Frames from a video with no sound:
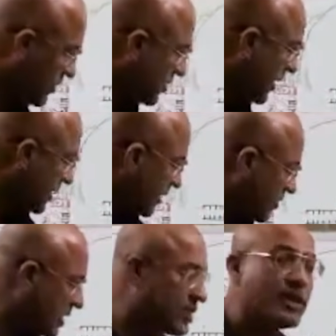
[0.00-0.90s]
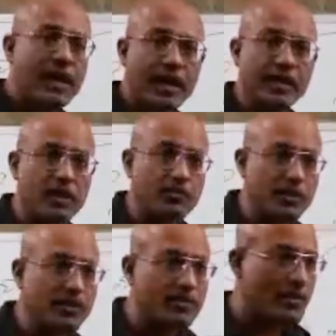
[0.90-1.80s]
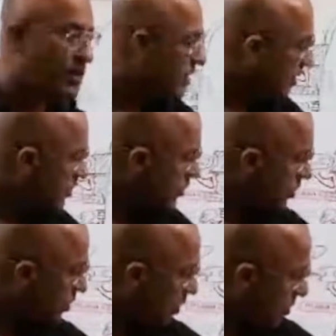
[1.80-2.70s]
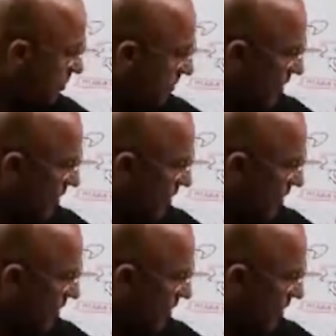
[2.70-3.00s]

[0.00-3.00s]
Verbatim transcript: saquinavir, and other virs. So